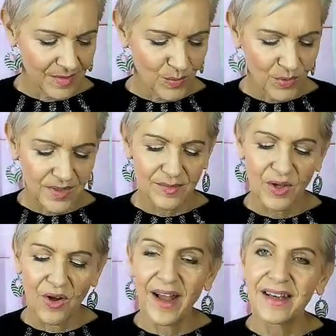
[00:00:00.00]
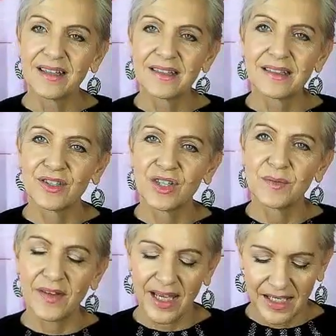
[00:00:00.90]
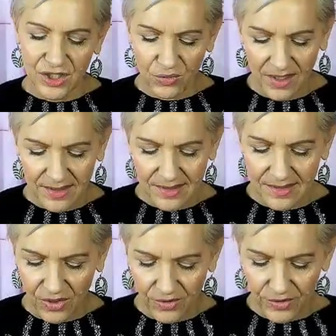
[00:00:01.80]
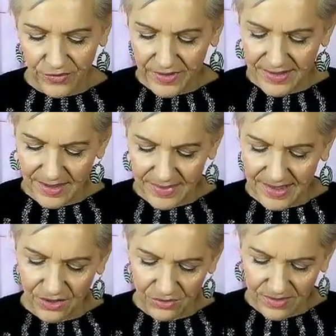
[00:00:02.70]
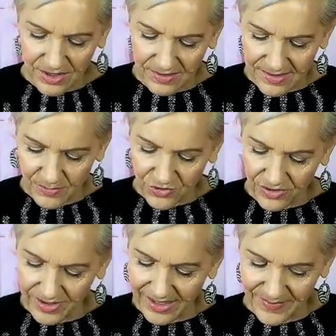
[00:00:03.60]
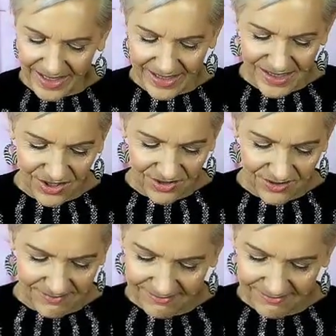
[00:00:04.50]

Please, some guidance in terms of Angel Answers Oracle. First up, singles, where you got someone trying to come back to you.